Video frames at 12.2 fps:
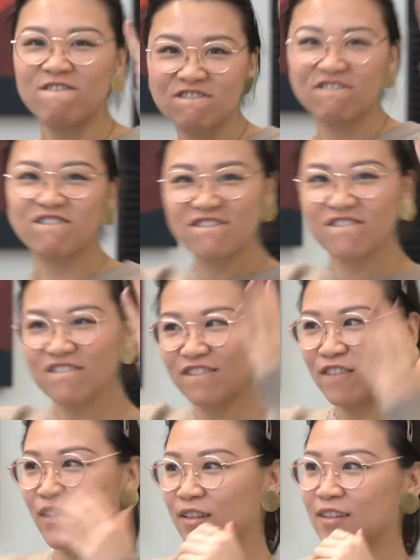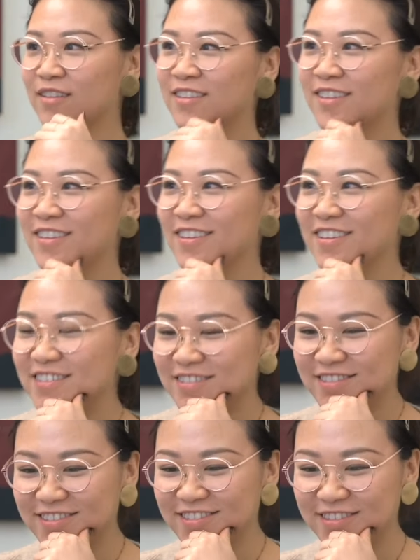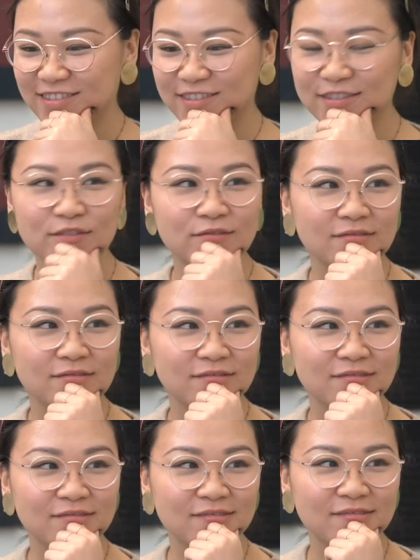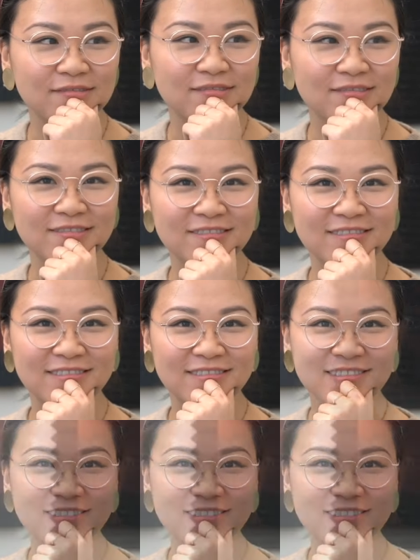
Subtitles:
view. This is a lot easier to use. And then we've